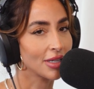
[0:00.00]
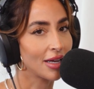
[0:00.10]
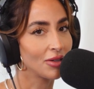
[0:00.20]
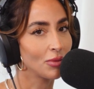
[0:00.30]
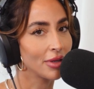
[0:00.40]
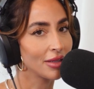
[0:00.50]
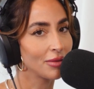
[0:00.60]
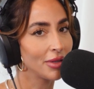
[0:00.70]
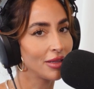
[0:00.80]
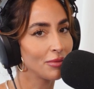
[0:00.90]
Watch out. We get a
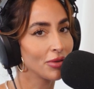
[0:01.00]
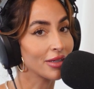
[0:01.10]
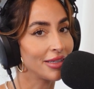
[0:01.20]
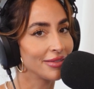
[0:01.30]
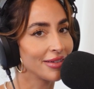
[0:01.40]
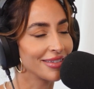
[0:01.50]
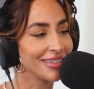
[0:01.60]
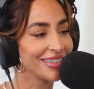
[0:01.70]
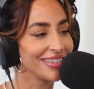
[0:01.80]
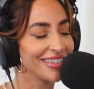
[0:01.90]
little prickly
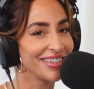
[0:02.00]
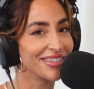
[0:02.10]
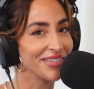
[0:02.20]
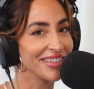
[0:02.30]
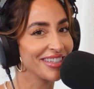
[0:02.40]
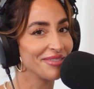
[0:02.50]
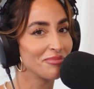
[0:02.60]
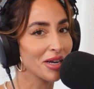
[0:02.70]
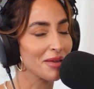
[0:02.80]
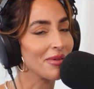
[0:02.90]
around here. You know, I mean, a
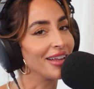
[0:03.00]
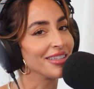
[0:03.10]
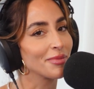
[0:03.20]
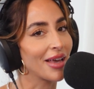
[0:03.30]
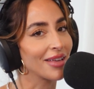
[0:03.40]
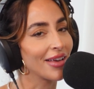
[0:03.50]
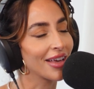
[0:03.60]
little porcupine spike